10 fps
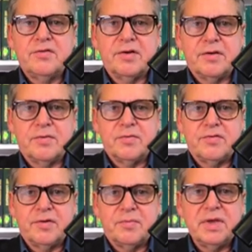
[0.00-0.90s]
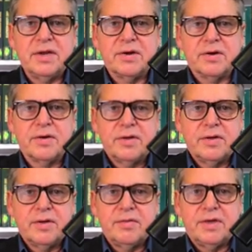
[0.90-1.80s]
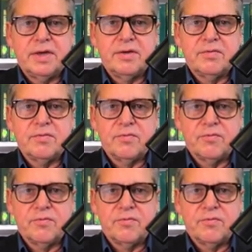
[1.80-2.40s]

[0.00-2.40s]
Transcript: to, to meter the